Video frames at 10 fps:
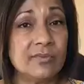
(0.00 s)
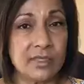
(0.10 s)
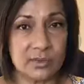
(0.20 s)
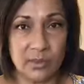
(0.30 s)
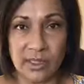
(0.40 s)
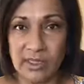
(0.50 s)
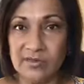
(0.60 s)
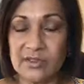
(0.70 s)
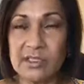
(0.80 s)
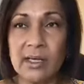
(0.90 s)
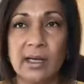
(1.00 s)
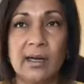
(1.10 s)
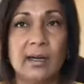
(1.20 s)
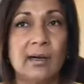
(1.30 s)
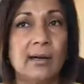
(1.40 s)
these waves.
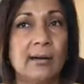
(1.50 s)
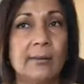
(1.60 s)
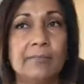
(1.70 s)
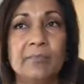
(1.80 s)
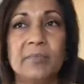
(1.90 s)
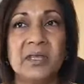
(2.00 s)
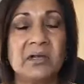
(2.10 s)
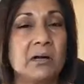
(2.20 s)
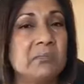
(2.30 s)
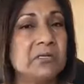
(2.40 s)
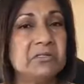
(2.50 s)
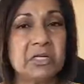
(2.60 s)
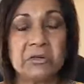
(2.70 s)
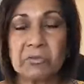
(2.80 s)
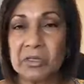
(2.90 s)
They come in
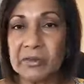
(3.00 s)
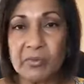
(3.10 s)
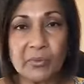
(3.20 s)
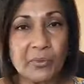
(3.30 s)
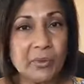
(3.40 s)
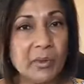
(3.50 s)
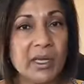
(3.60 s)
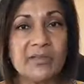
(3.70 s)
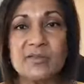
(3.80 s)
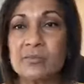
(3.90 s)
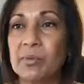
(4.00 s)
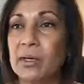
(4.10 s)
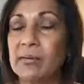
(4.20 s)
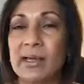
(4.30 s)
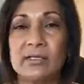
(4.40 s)
generally in 3 waves, but
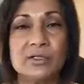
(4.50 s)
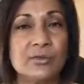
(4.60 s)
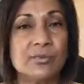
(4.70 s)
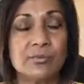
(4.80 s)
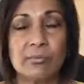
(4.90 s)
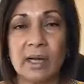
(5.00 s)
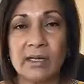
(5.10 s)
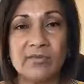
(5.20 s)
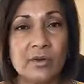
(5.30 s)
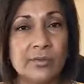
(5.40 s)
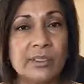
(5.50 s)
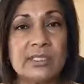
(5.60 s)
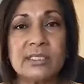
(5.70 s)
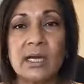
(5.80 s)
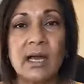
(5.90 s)
as you might have
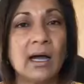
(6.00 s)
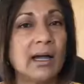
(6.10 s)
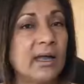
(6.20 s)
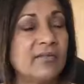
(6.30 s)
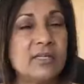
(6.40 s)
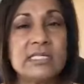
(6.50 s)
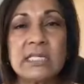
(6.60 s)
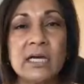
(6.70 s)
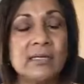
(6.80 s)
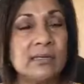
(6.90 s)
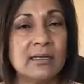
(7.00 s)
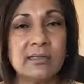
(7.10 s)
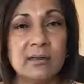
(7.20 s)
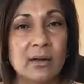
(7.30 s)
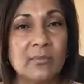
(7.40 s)
noticed, I haven't assigned any
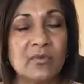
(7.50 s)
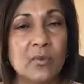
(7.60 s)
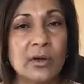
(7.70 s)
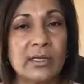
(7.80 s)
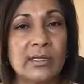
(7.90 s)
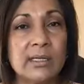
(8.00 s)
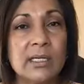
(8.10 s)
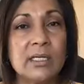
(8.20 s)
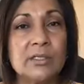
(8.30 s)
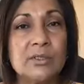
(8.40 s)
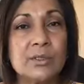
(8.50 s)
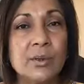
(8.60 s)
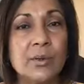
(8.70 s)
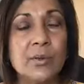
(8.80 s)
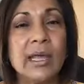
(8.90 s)
time for it.
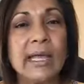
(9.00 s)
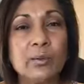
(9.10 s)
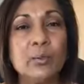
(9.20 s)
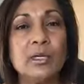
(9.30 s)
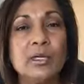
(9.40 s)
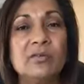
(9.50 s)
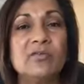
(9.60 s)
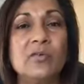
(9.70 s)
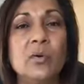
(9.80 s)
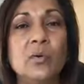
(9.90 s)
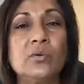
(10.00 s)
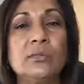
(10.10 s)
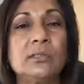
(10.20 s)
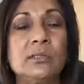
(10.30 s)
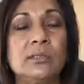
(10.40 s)
So it will unfold